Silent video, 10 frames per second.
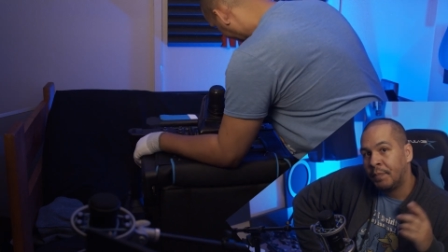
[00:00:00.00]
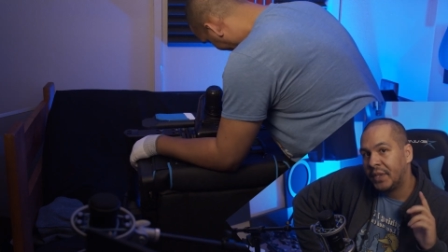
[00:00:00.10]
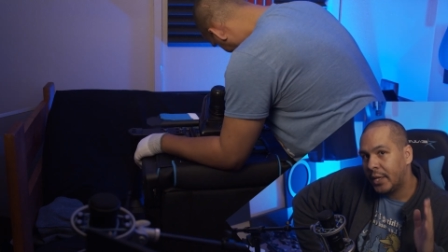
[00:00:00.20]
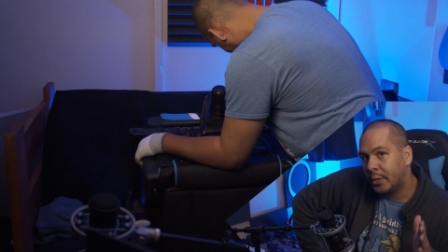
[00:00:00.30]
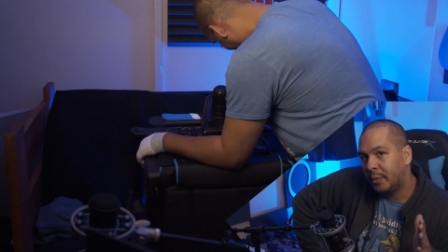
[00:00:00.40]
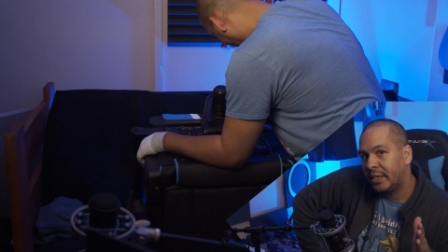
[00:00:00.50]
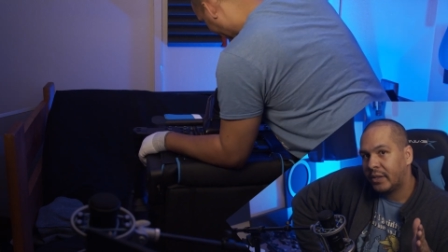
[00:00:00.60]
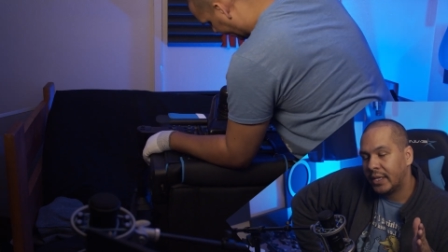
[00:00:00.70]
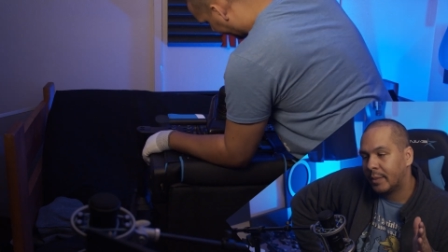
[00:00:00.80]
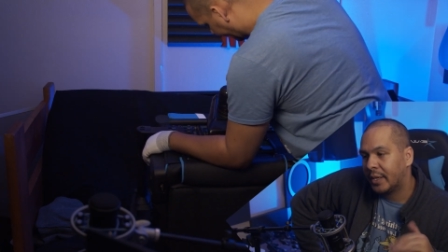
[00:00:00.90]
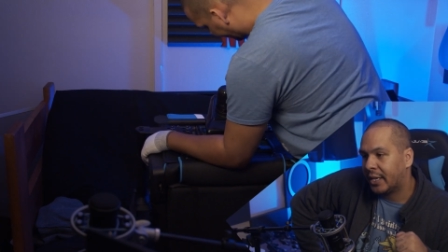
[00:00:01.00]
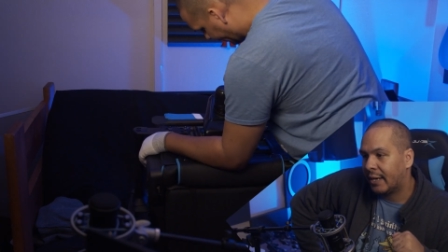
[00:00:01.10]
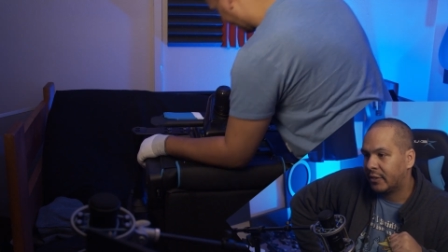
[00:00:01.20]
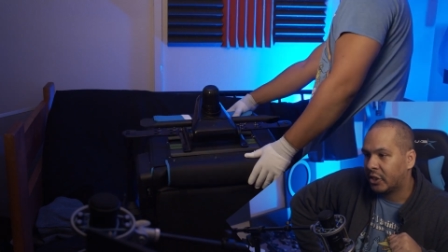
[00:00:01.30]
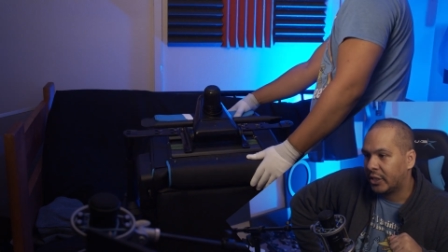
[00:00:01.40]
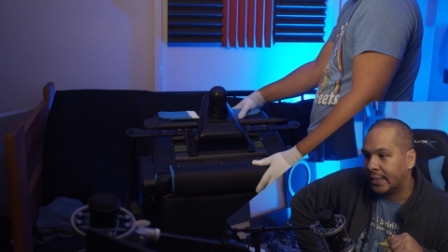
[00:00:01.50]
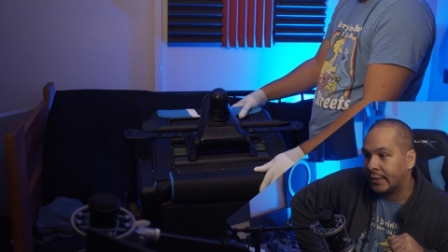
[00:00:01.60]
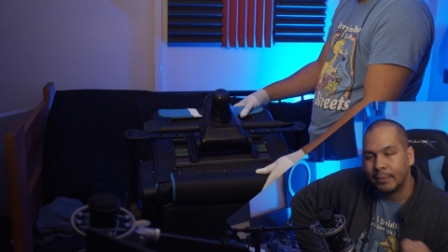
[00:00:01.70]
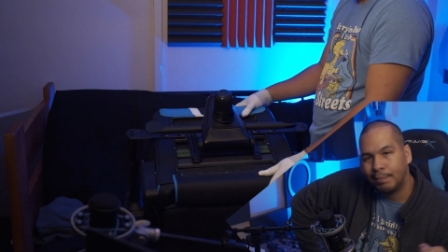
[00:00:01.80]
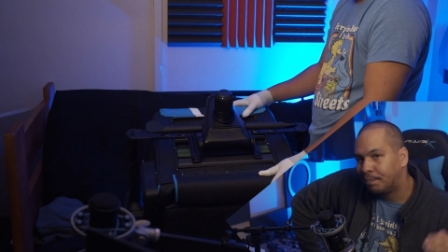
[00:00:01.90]
The other big thing about office
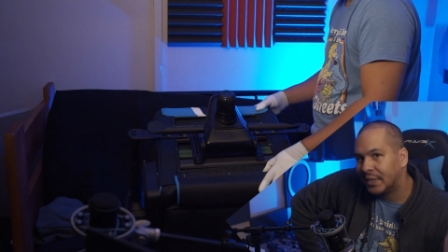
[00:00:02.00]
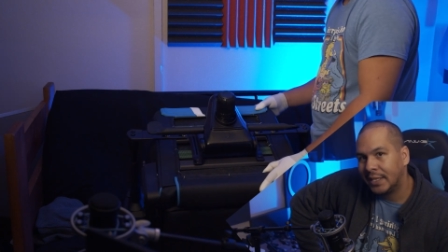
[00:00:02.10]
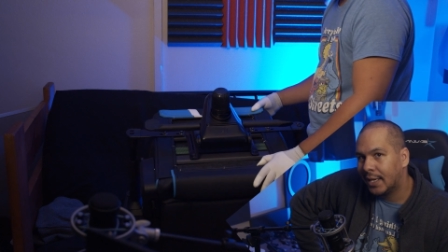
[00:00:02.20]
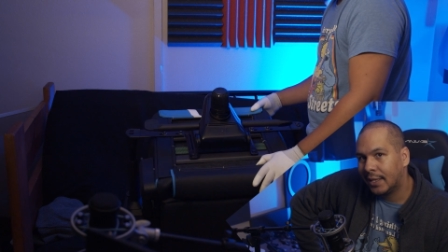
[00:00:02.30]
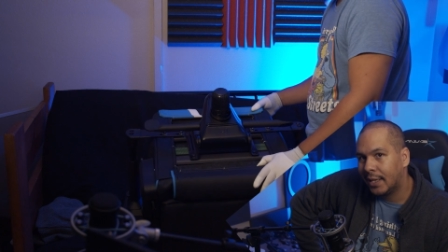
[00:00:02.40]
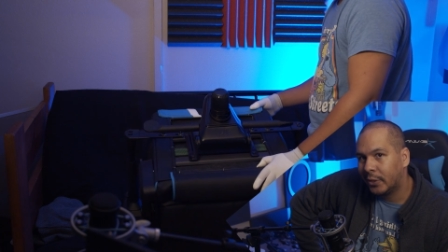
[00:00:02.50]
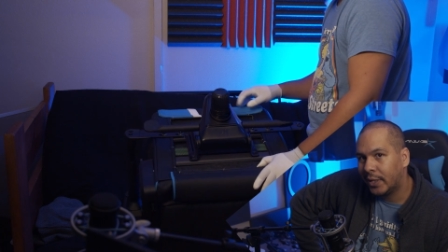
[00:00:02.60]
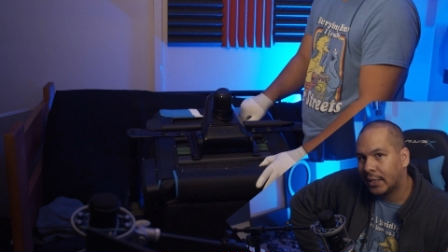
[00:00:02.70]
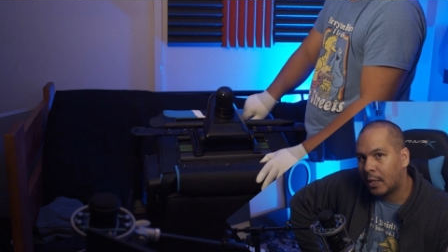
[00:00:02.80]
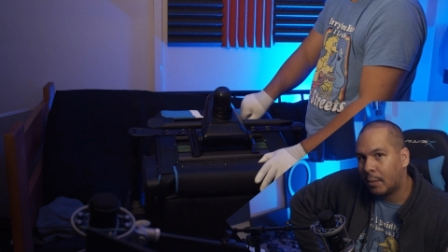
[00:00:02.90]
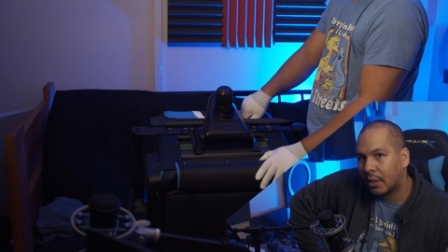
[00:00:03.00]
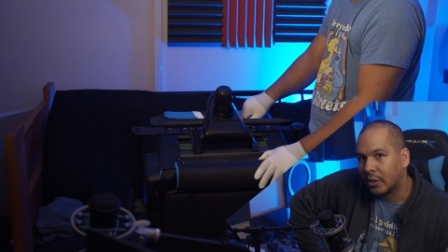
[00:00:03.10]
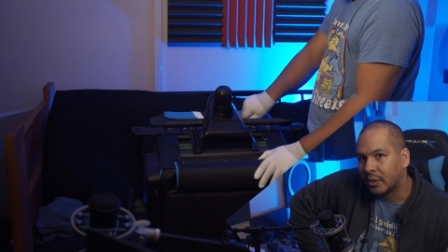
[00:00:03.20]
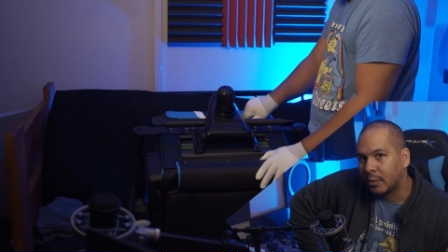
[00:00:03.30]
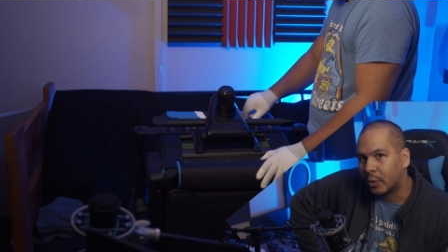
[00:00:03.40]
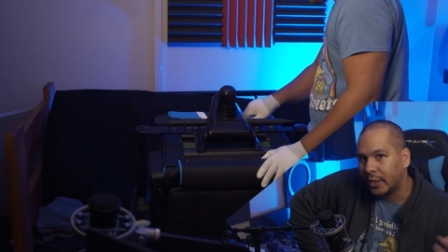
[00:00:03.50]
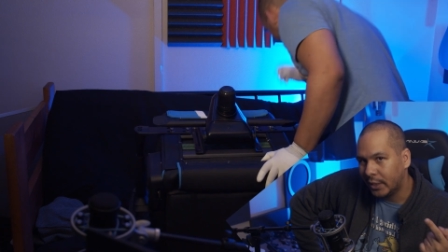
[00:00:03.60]
chairs, not a lot of great lumbar support.